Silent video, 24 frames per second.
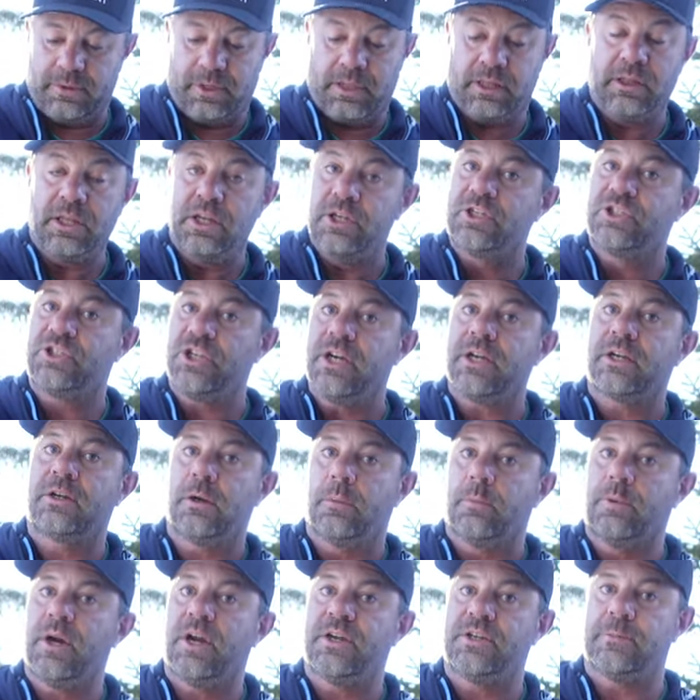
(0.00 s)
A legit
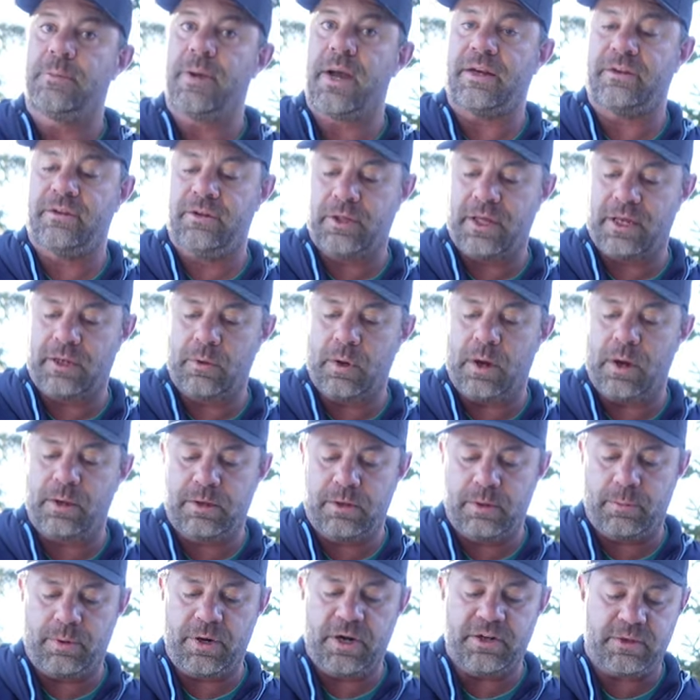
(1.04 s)
compression bag too, like a
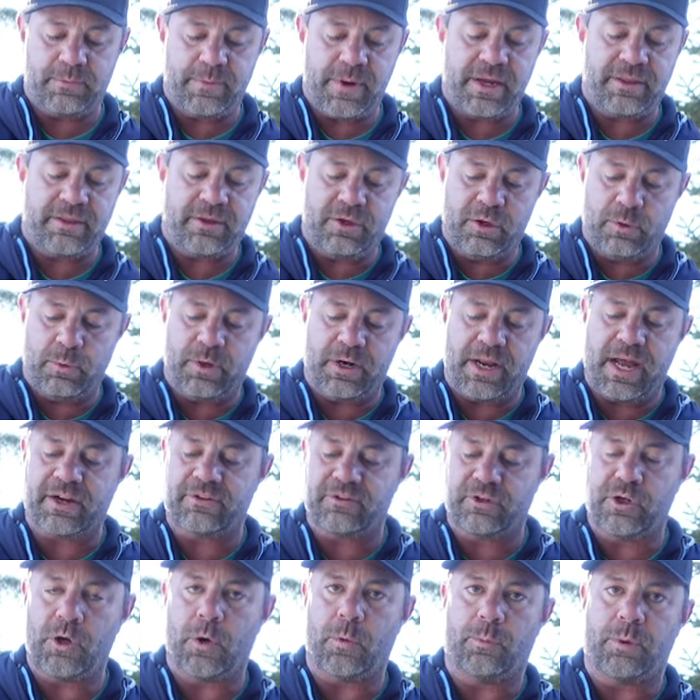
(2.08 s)
compression bag that you would
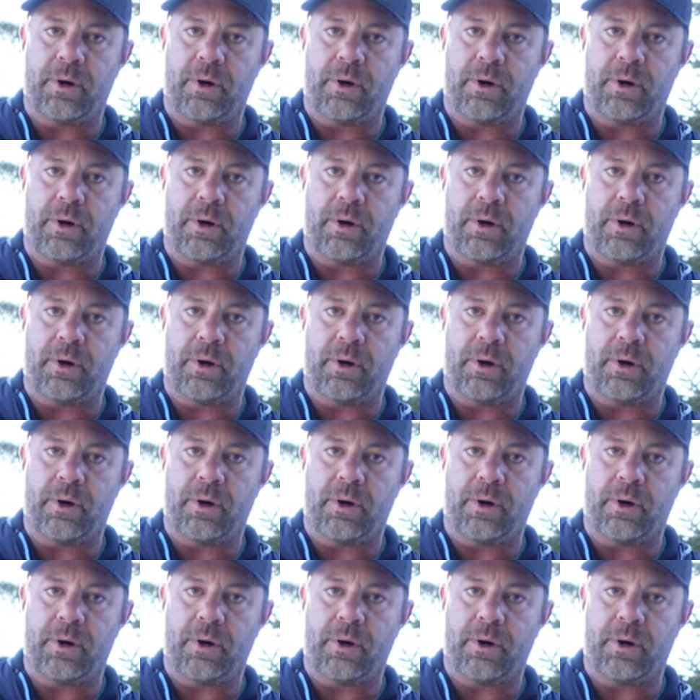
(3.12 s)
actually go